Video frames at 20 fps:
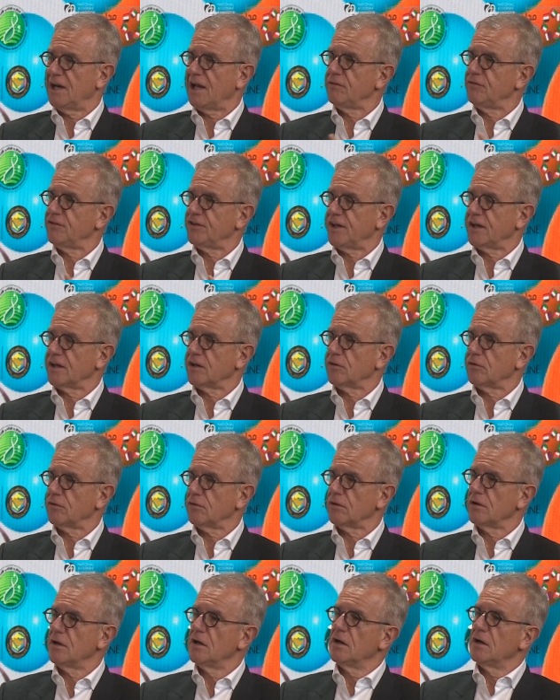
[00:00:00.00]

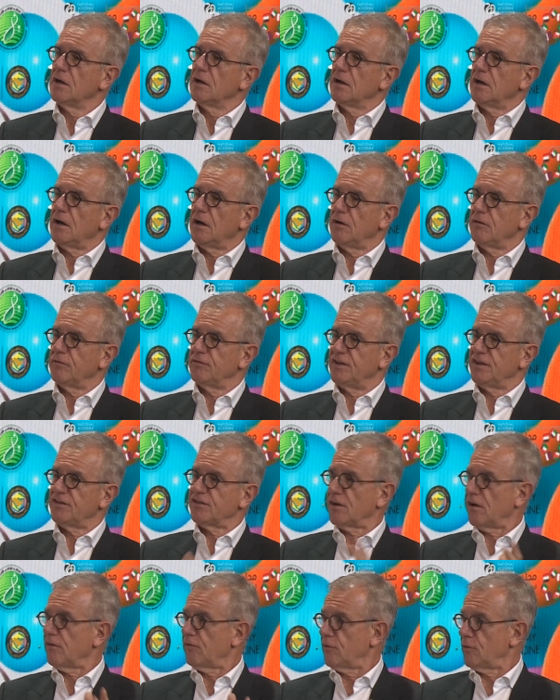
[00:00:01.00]
cycle of
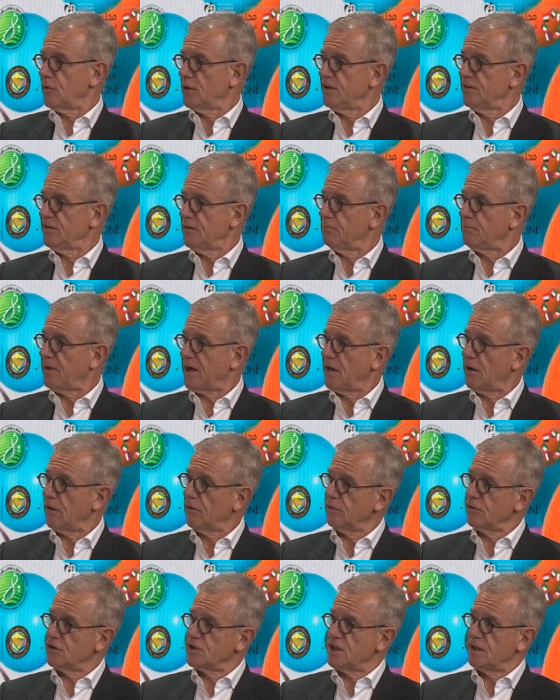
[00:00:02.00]
discoveries in
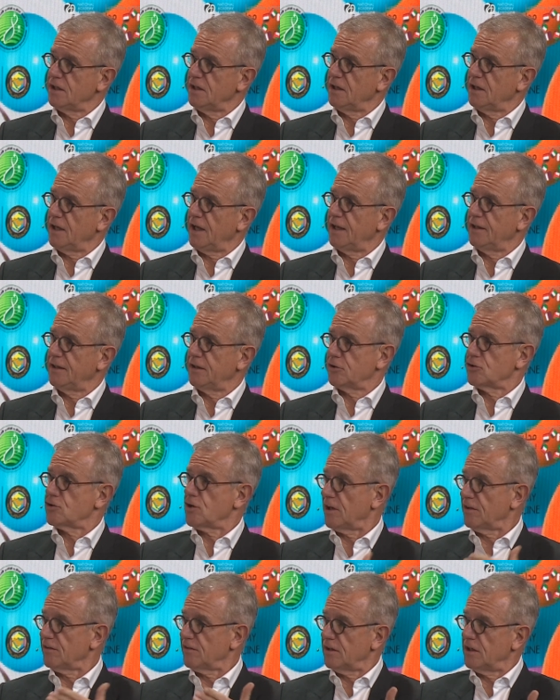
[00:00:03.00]
biology and their
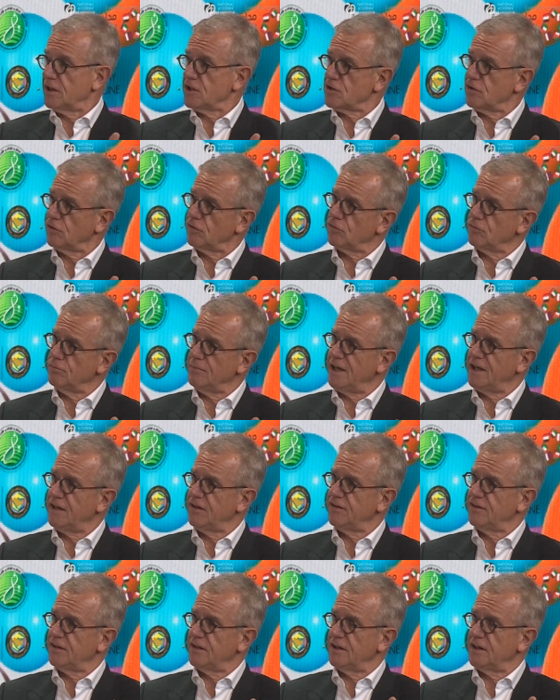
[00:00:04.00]
translation to
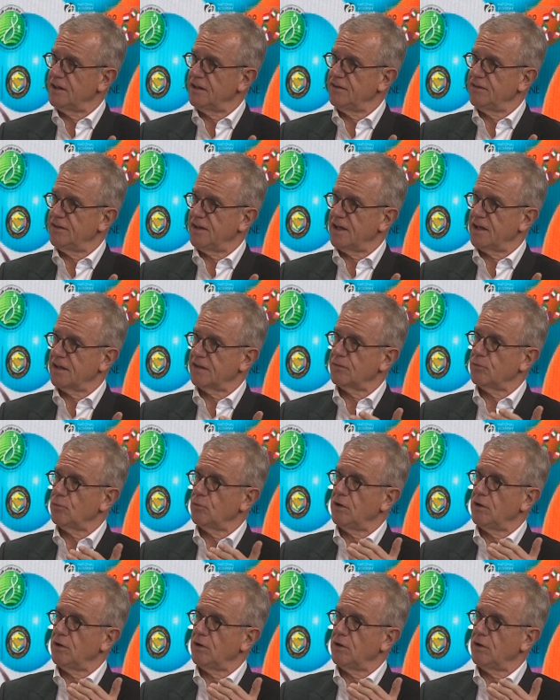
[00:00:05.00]
medicine, is that we